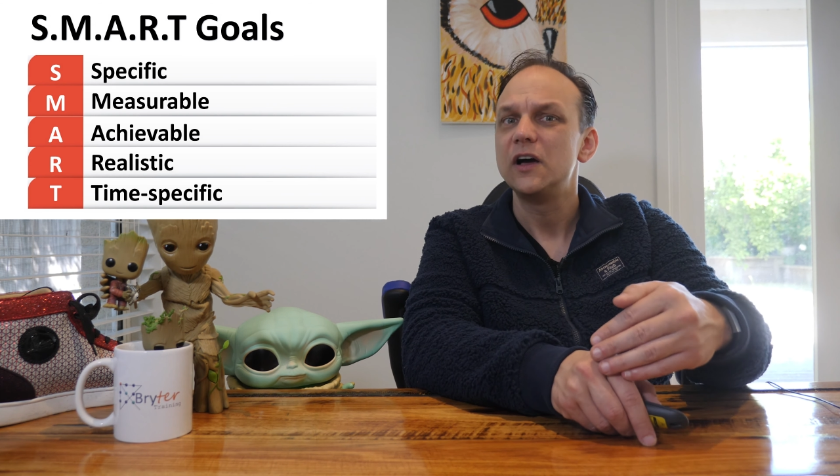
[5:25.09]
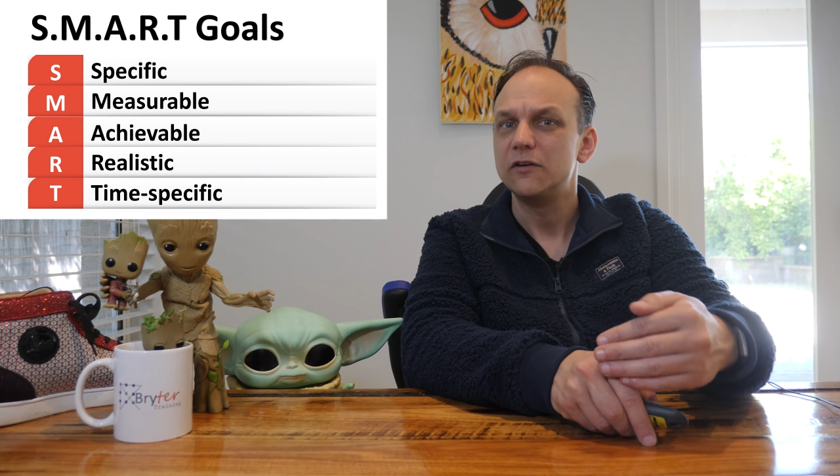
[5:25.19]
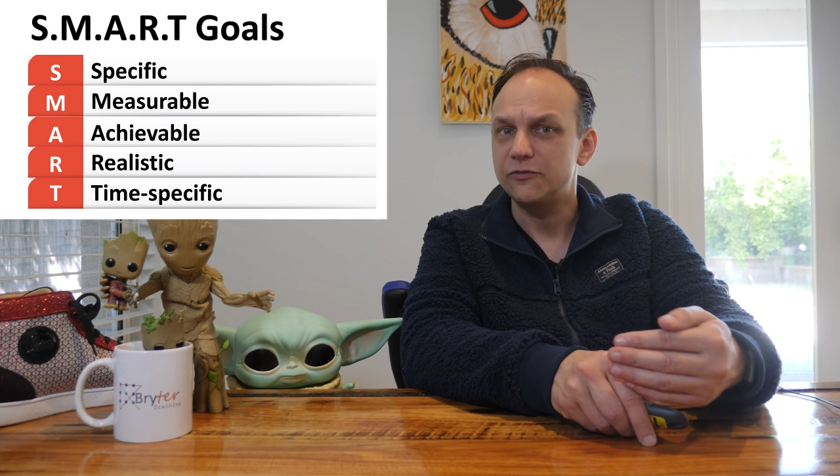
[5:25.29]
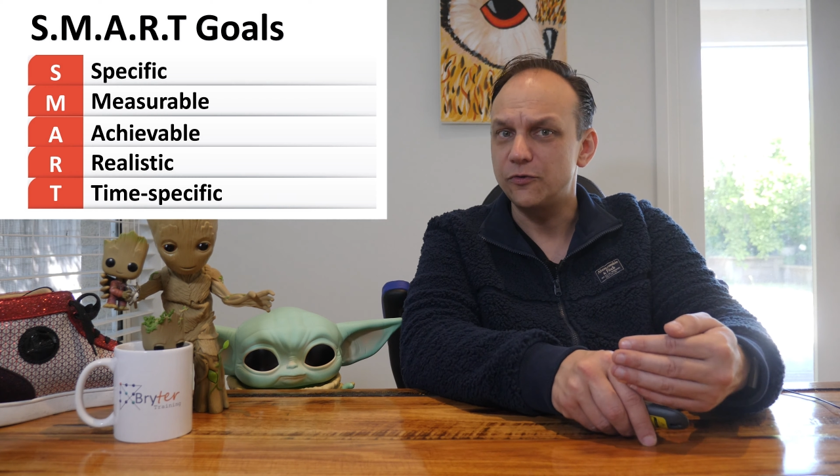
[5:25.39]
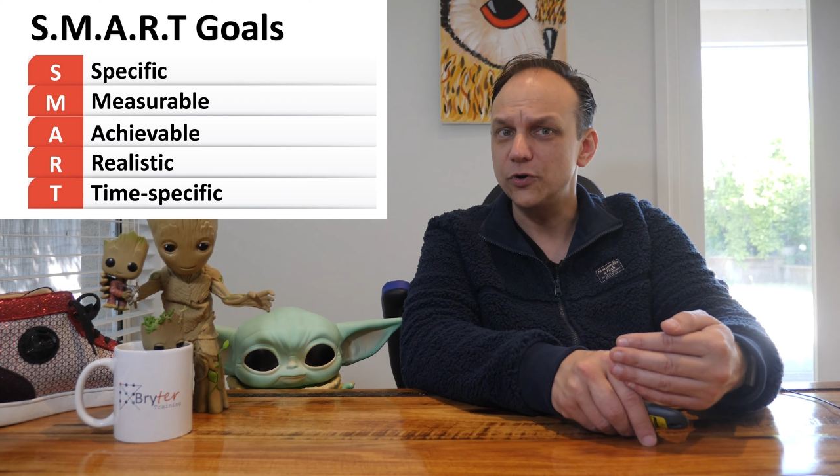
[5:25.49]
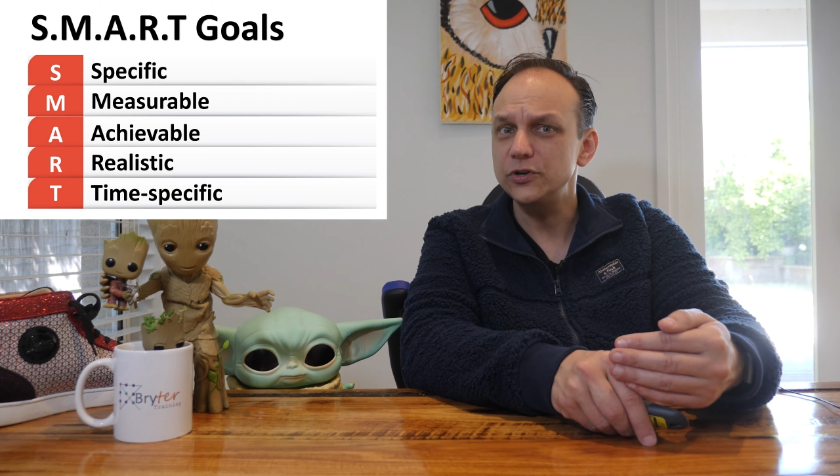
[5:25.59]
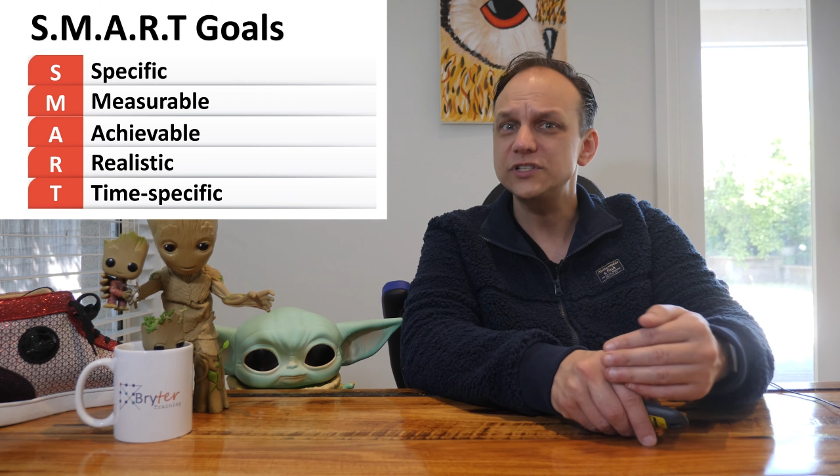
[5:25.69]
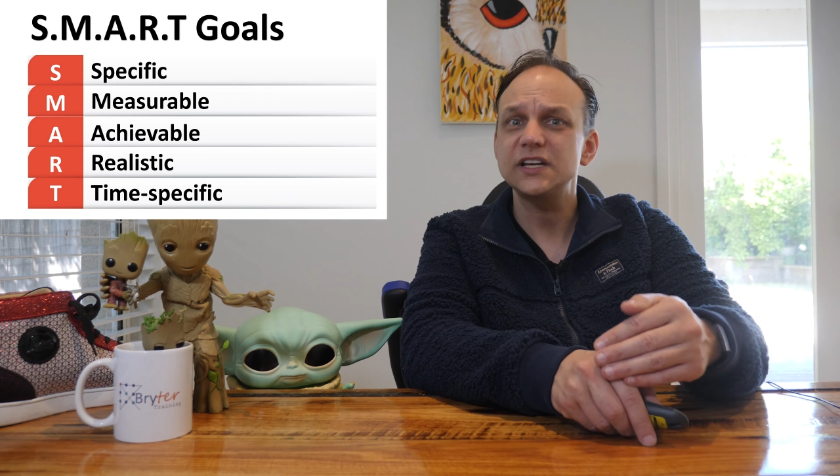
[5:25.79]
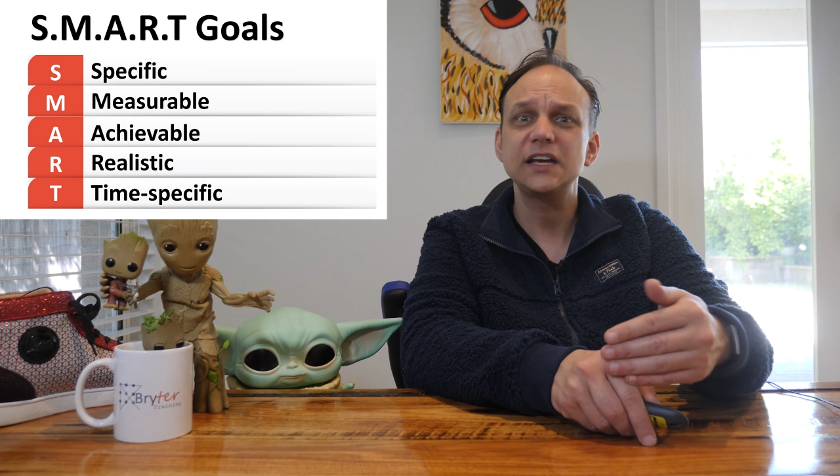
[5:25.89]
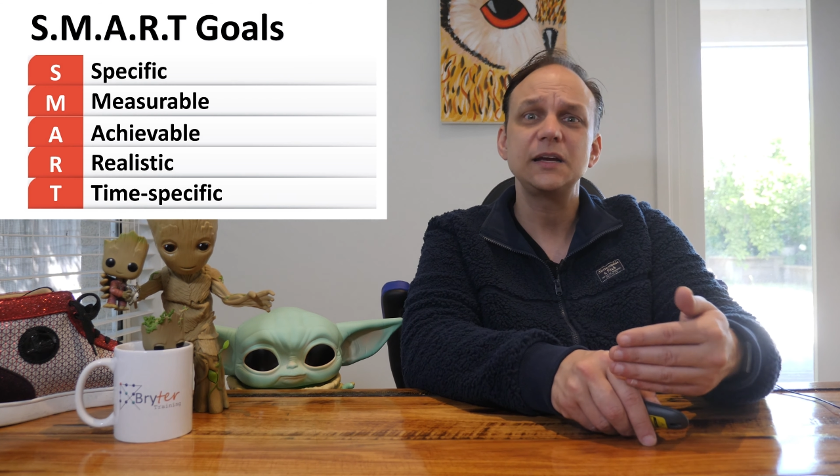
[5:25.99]
for your
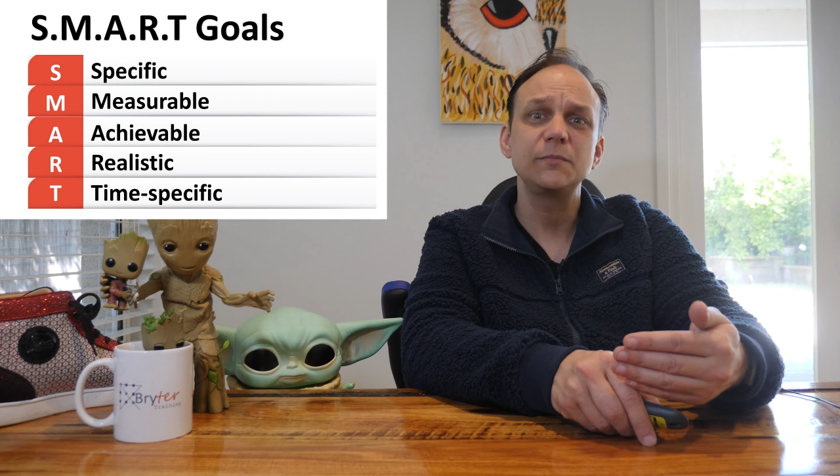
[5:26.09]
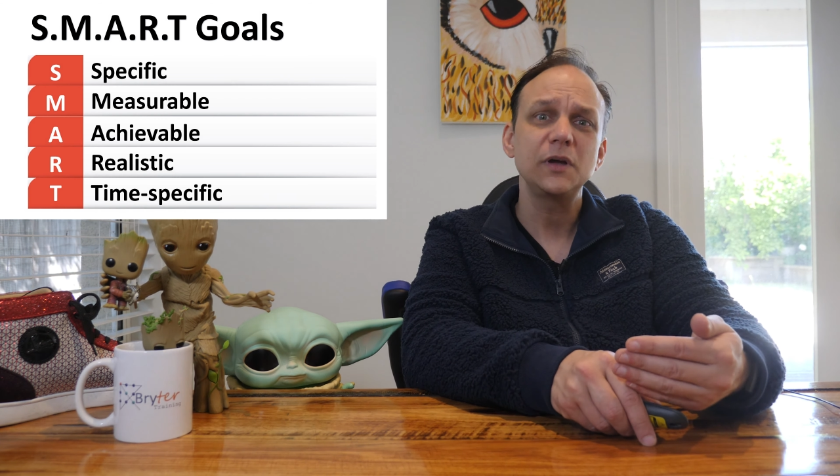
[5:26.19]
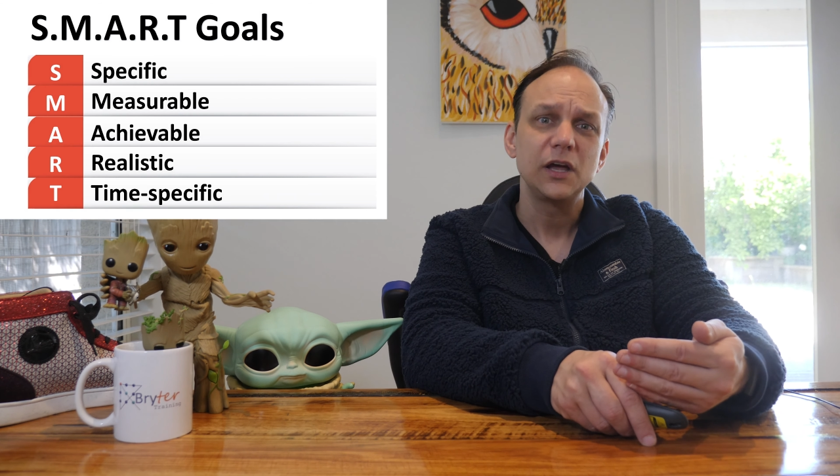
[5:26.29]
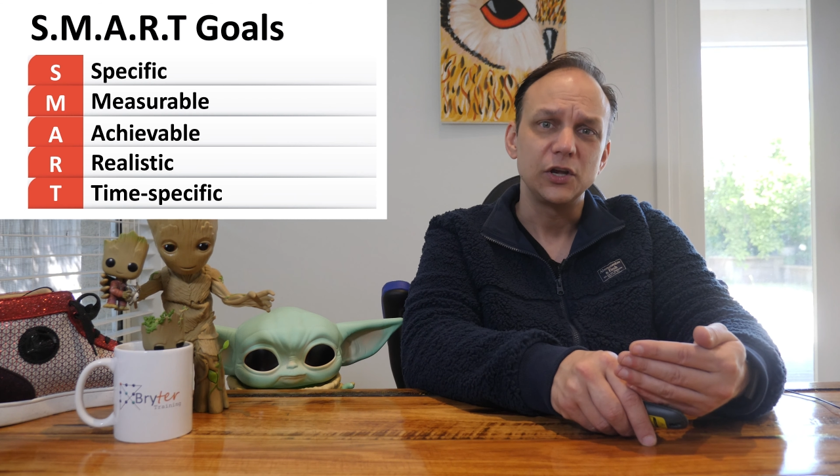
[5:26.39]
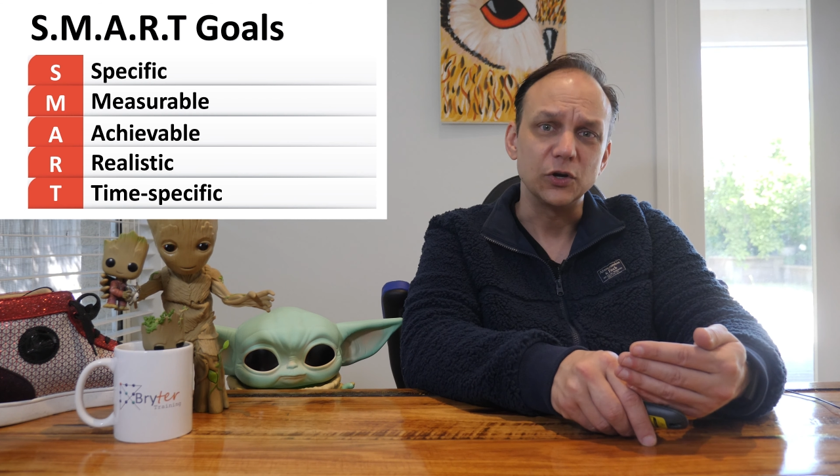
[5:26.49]
team,